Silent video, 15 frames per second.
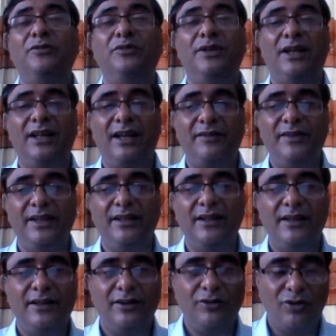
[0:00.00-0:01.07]
we are having
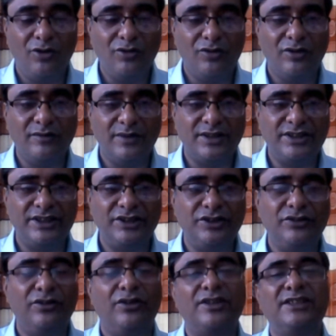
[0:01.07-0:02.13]
long
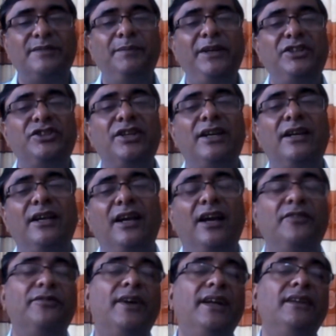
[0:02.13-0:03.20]
conversation or speech,
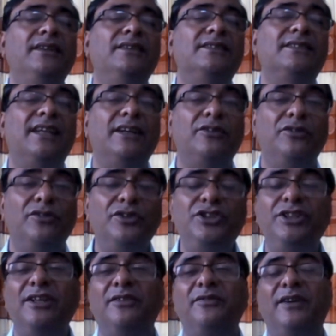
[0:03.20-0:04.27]
and finally
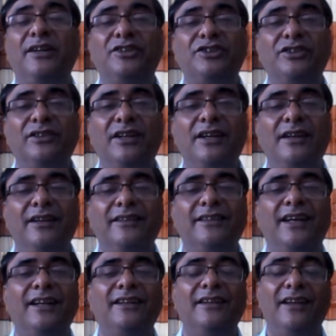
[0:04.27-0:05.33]
psychological function,
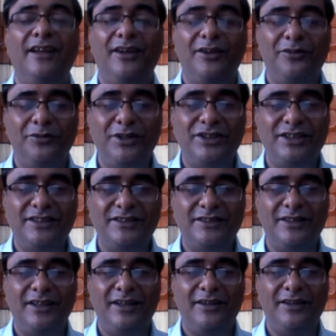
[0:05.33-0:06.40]
that which is
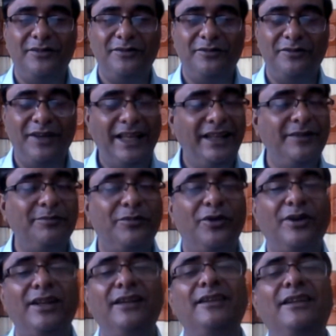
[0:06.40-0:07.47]
very
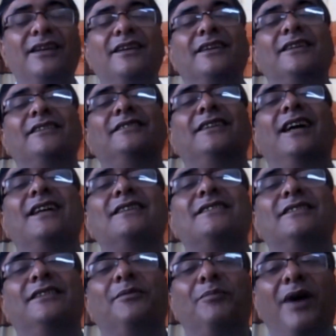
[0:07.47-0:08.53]
important, that
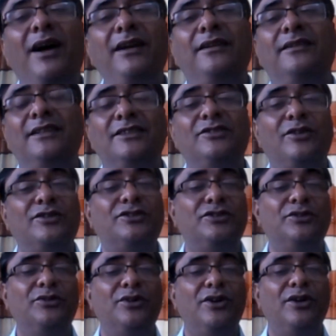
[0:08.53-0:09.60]
the mind is
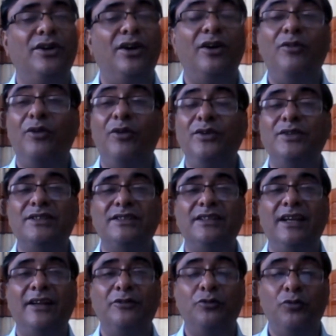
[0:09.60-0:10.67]
also always
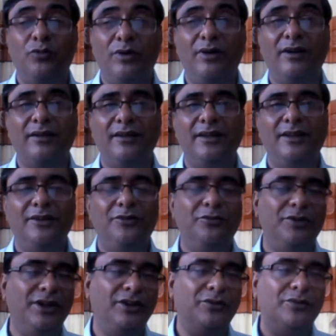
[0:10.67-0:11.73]
at work
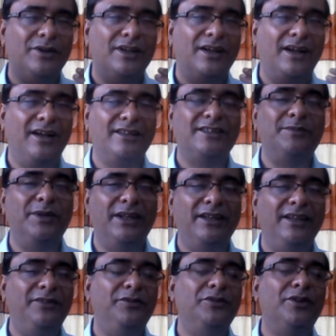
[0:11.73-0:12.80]
when you speak.
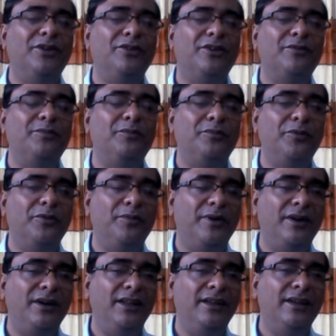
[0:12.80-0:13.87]
If you are not
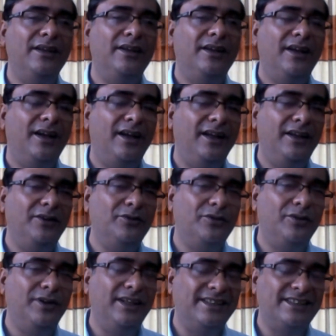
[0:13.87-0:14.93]
properly
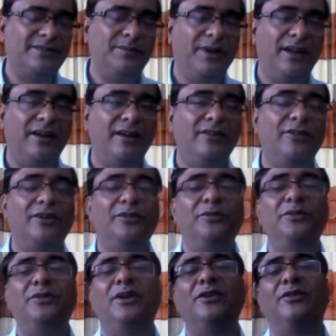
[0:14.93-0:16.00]
inspired, or if
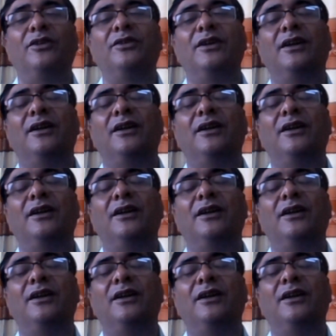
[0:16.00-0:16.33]
you are not